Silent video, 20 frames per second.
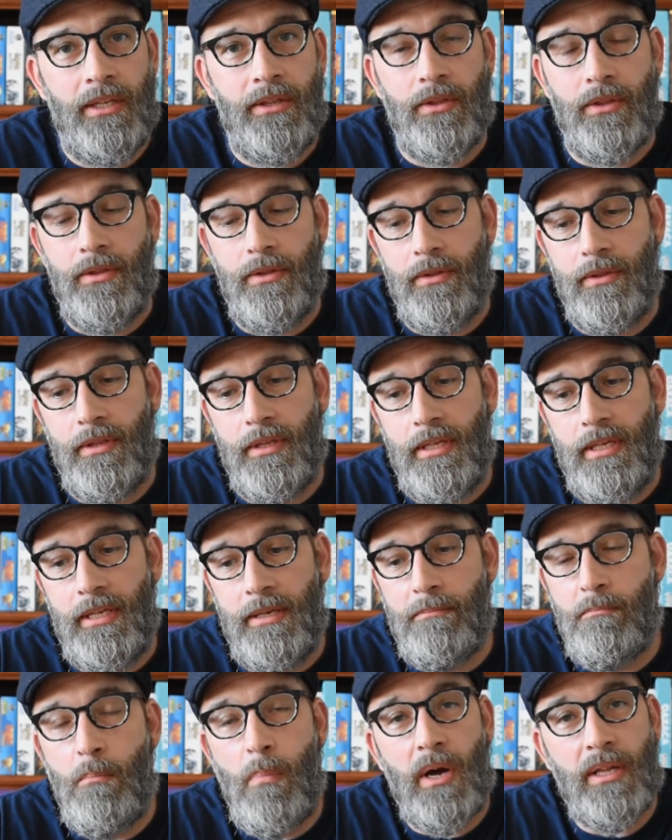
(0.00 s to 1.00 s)
the
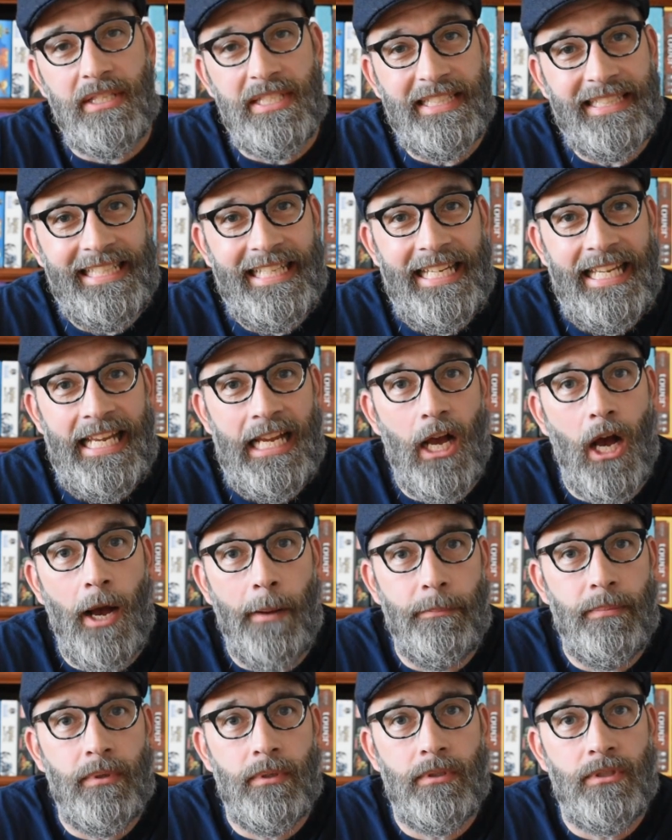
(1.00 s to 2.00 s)
months leading
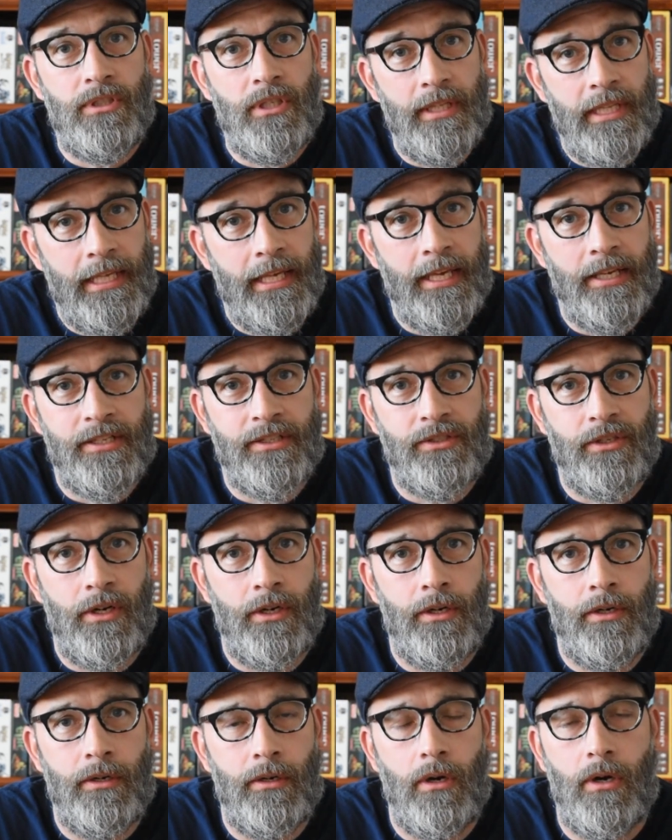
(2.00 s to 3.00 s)
up to the Kickstarter,